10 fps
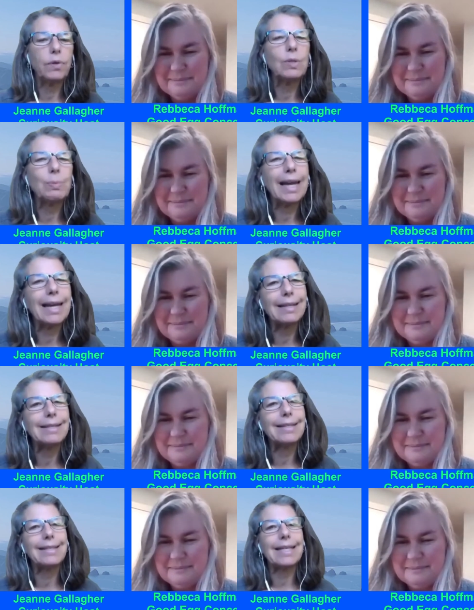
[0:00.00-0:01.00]
Speaker 1: confused but i
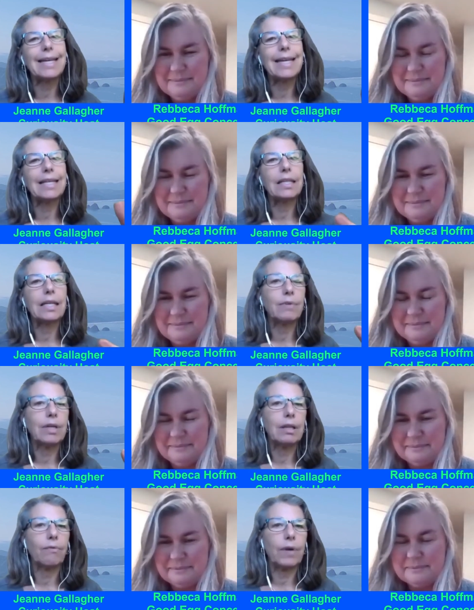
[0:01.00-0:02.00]
can see and
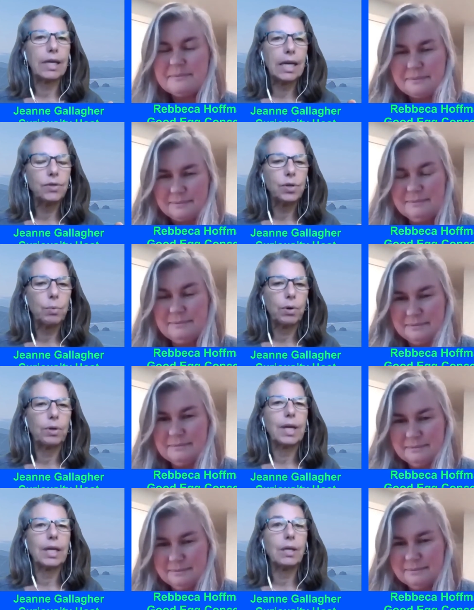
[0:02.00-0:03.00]
even in the
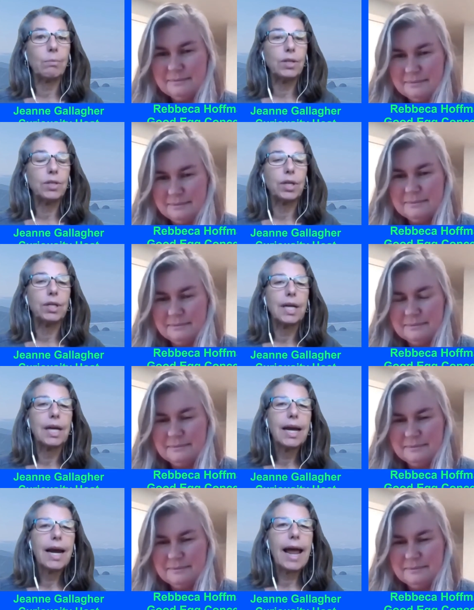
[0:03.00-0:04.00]
financial world like you
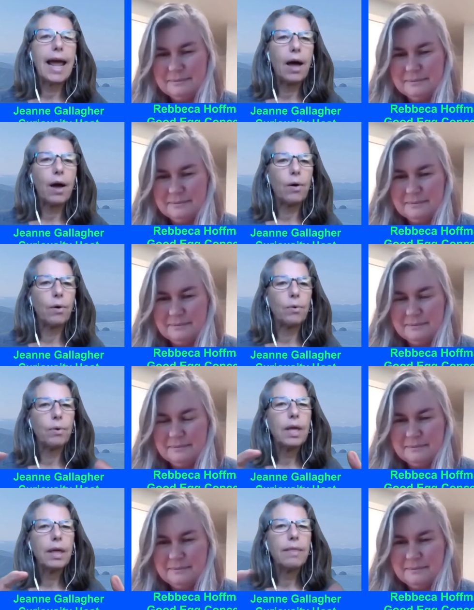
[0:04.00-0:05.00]
mentioned mm-hmm.
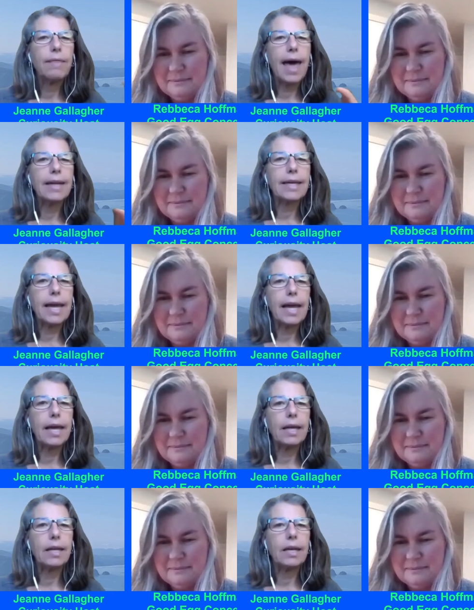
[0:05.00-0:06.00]
how that
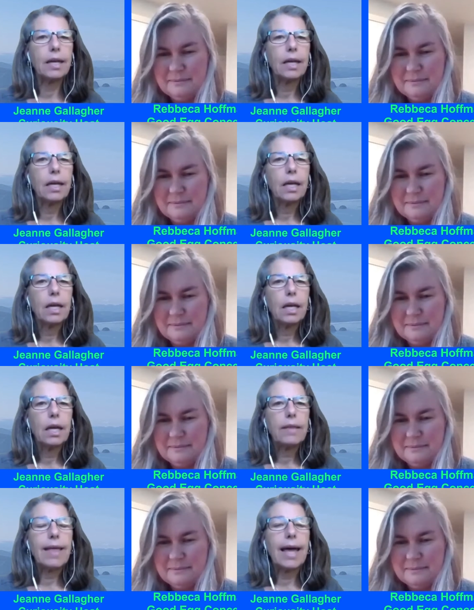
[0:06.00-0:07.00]
can
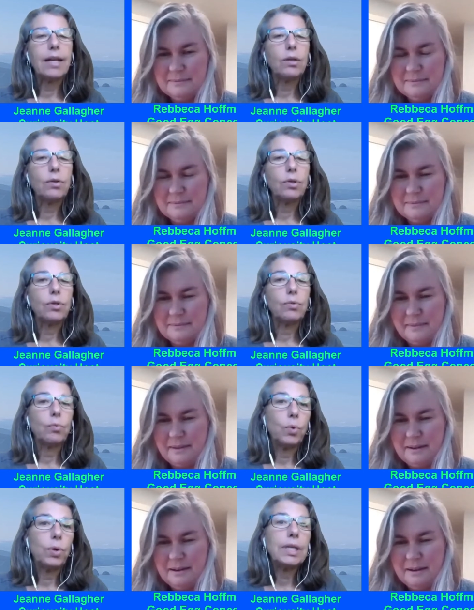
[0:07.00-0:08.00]
that
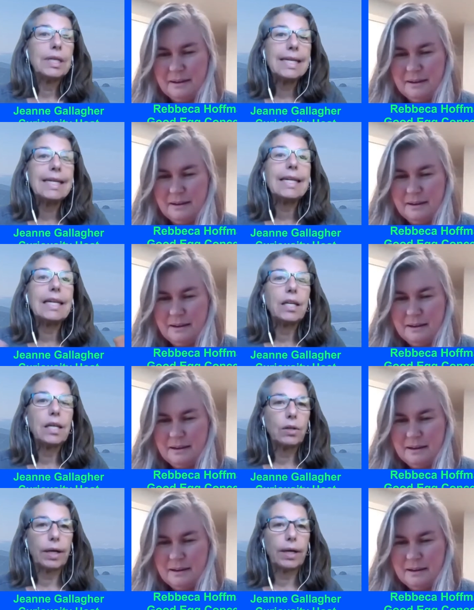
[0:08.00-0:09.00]
would
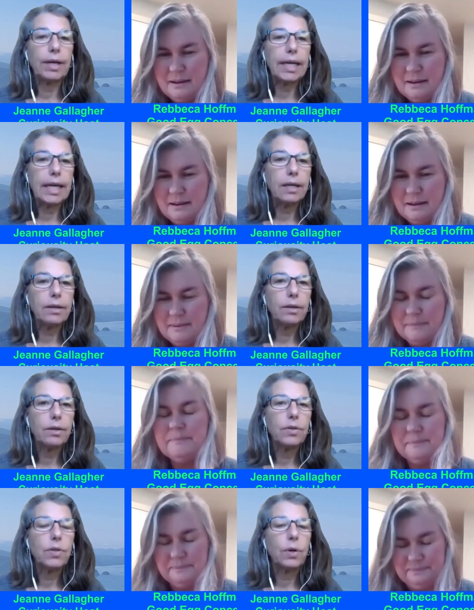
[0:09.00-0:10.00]
need clarity